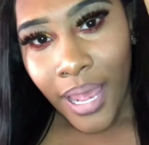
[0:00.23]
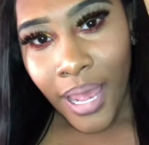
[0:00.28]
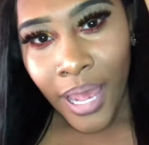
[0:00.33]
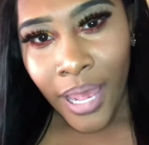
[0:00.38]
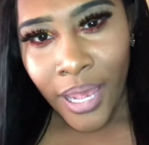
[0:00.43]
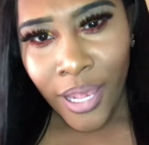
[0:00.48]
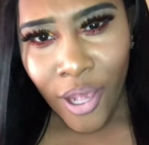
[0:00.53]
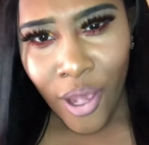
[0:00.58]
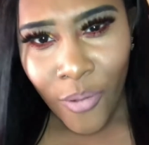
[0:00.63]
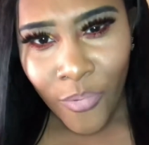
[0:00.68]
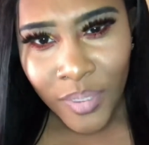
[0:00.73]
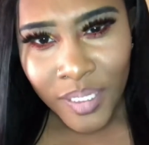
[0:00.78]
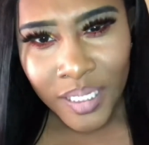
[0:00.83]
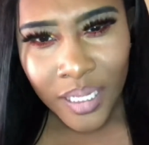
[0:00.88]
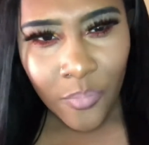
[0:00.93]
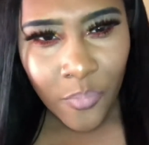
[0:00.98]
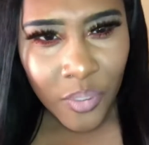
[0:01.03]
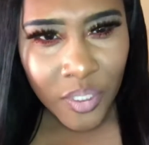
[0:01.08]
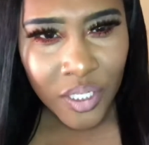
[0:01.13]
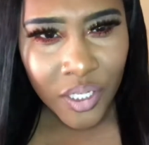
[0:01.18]
Hey y'all, what's
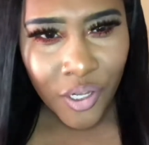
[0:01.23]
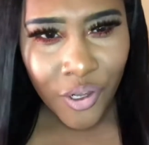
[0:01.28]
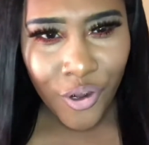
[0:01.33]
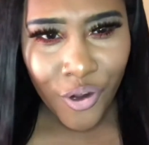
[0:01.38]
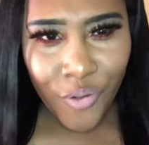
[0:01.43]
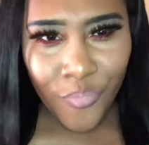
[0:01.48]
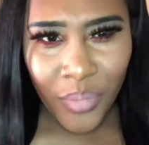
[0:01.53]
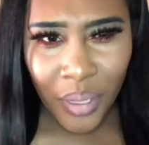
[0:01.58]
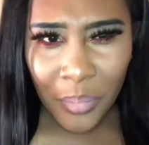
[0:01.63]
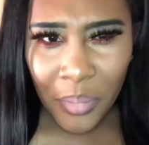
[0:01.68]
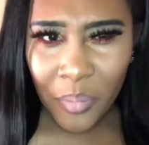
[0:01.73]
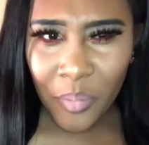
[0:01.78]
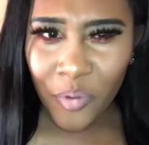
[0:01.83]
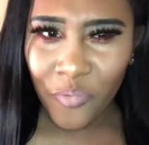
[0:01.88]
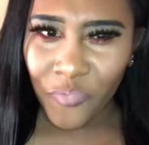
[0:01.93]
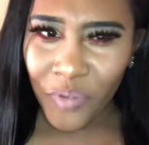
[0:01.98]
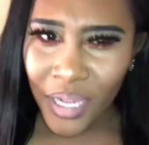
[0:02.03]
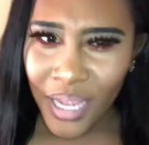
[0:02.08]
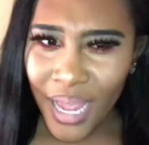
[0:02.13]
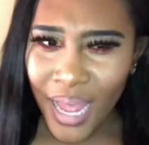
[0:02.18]
up? It's your girl
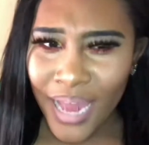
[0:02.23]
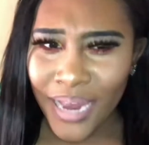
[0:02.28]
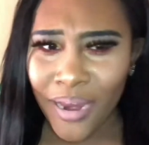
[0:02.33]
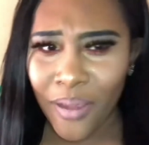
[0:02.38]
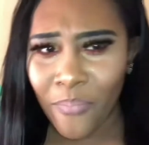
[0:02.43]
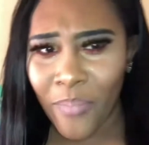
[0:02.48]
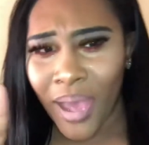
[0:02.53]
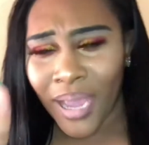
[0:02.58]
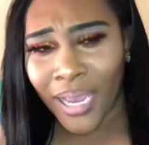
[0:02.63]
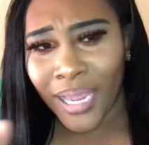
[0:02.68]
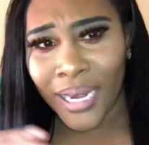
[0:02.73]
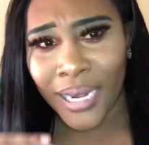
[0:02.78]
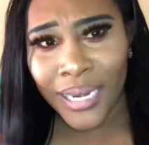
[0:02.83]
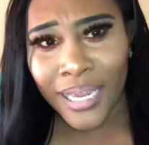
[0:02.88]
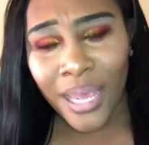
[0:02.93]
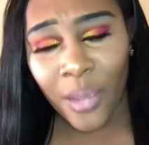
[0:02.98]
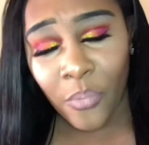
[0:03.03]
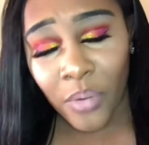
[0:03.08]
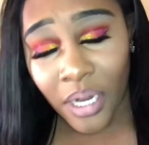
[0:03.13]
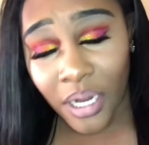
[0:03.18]
MIIMIIMARIEE, and I'm back at it
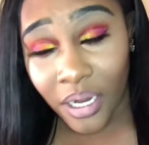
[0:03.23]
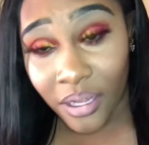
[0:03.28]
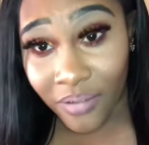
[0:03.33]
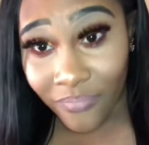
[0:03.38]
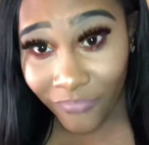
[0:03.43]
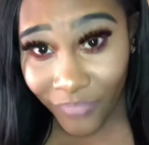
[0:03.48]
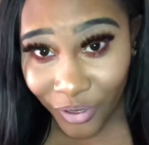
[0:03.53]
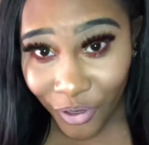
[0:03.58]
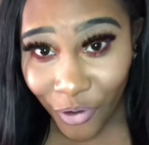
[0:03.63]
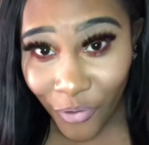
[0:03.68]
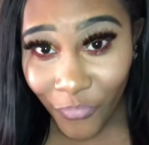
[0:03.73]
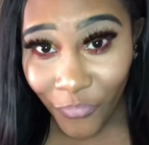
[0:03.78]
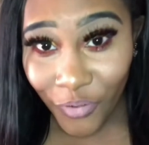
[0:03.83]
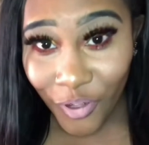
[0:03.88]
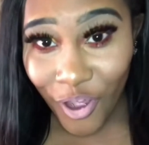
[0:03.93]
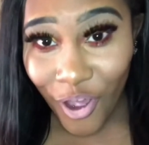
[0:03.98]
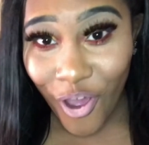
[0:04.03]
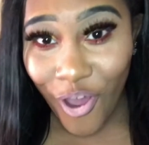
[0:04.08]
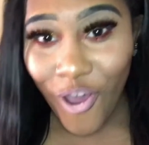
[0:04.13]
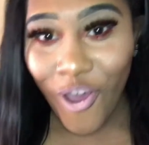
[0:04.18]
again with another video for
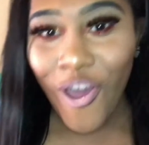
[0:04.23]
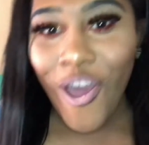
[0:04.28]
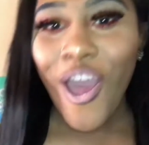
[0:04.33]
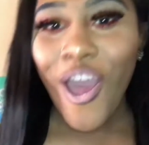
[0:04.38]
y'all.